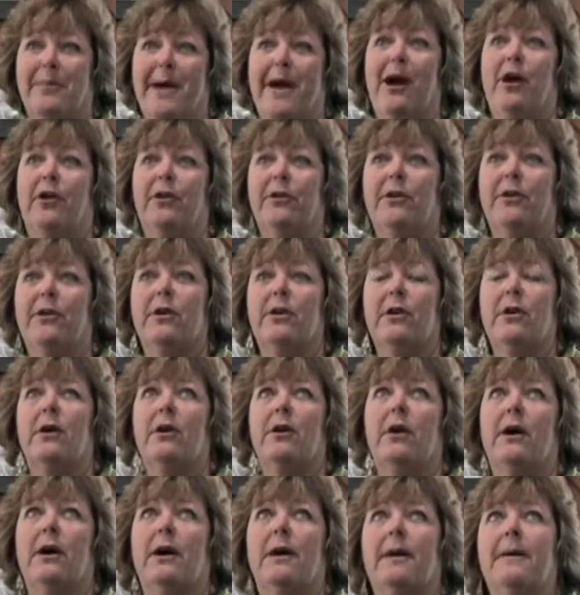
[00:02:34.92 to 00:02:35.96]
out.
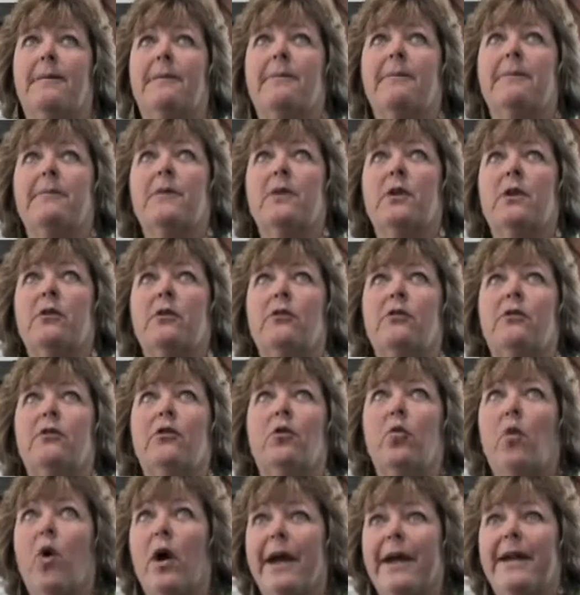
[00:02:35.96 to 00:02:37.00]

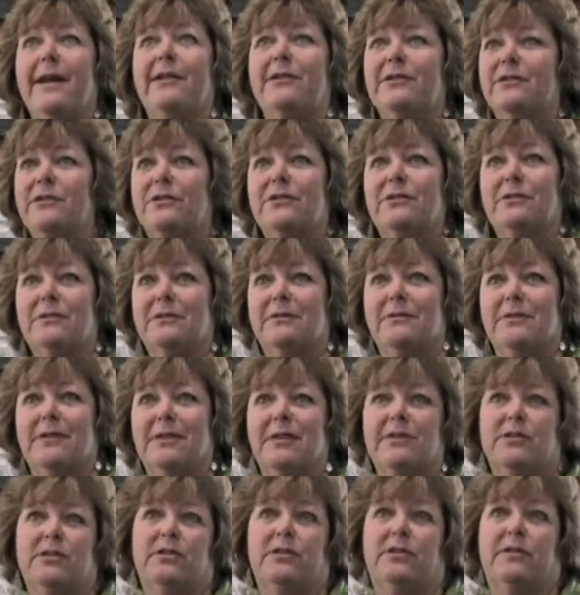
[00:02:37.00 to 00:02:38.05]
The white is
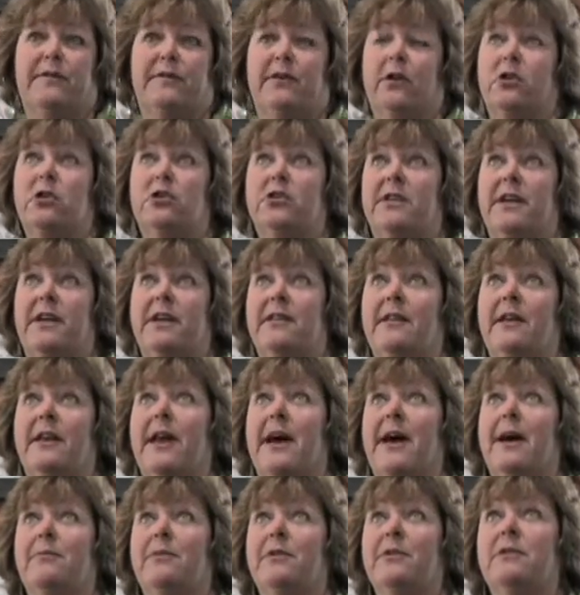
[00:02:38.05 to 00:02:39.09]
the first thing that
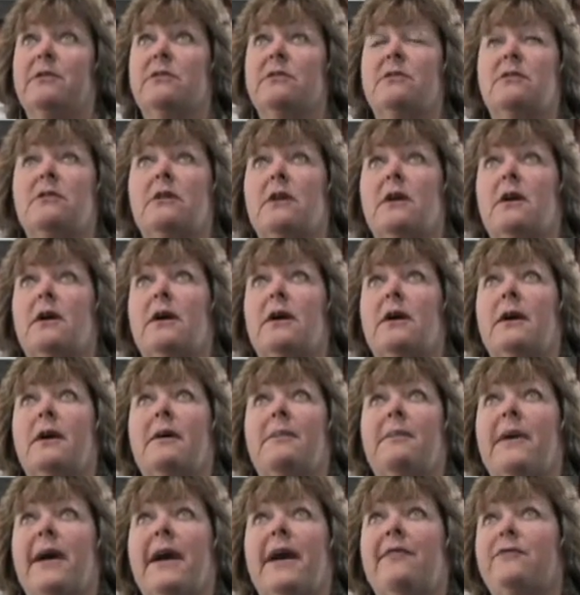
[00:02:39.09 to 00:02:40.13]
happens.
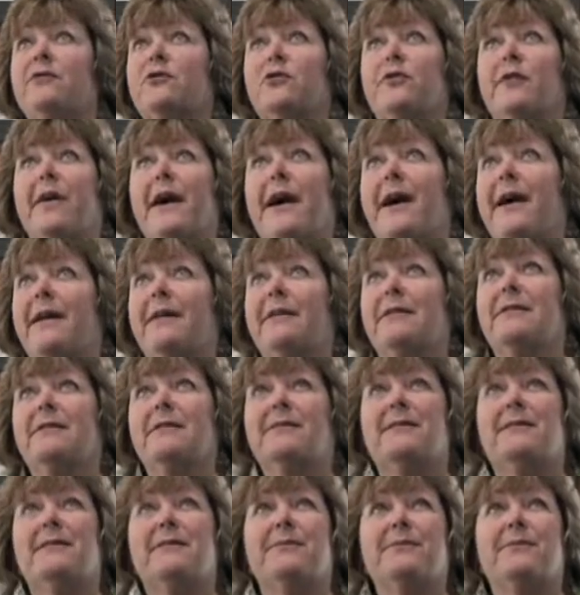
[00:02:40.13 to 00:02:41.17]
After that,
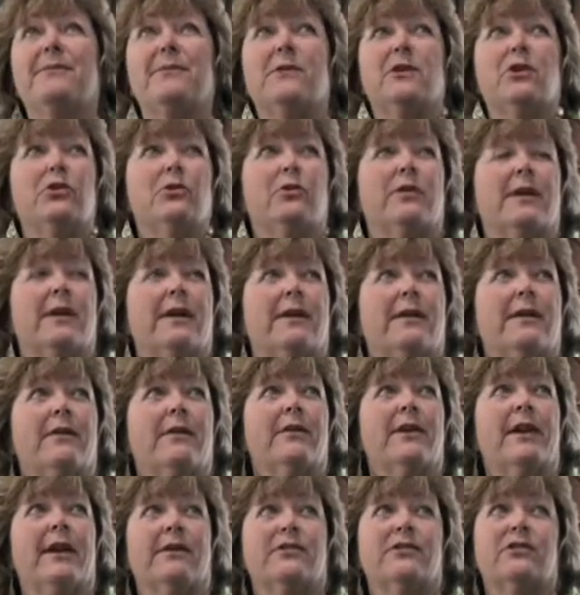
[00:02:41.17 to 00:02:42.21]
you can,
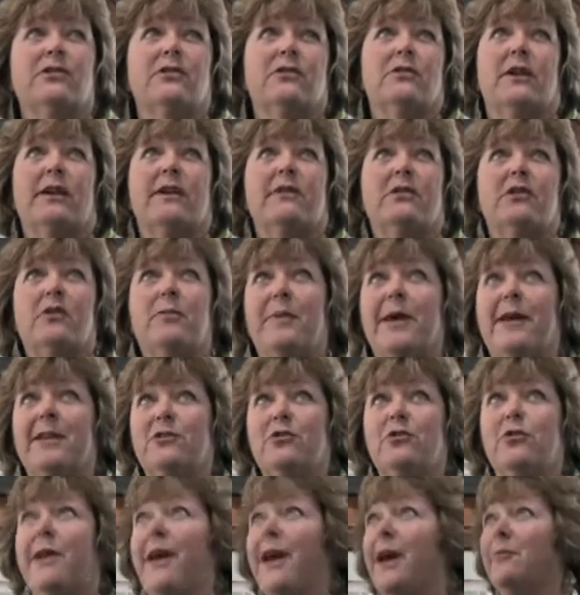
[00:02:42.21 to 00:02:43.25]
yes, it depends
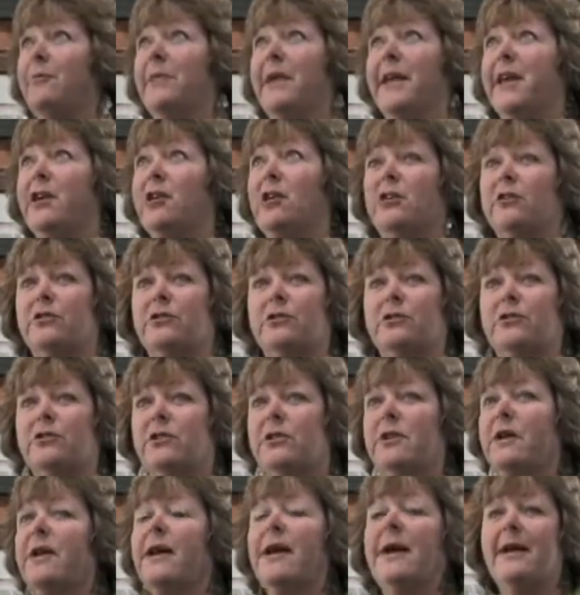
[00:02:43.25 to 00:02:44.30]
on how many
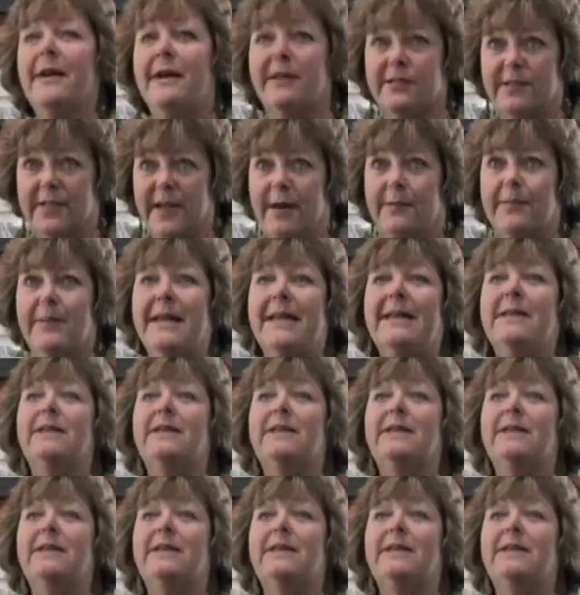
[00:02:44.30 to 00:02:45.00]
colors is how many